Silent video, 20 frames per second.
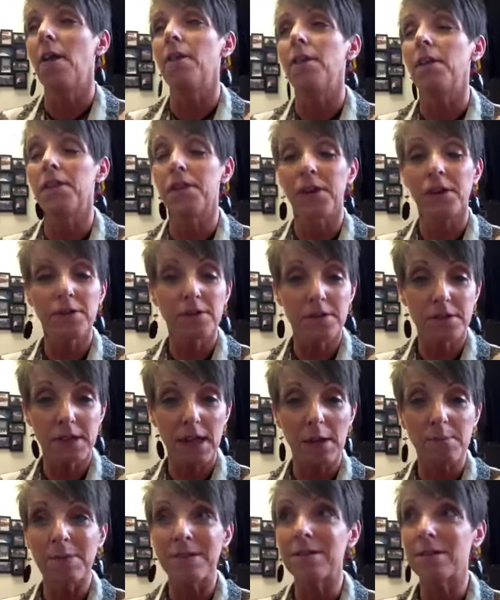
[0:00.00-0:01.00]
The third
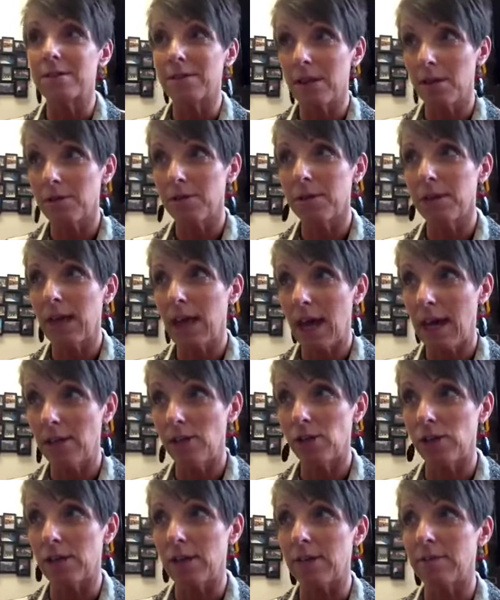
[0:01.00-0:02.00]
step is association,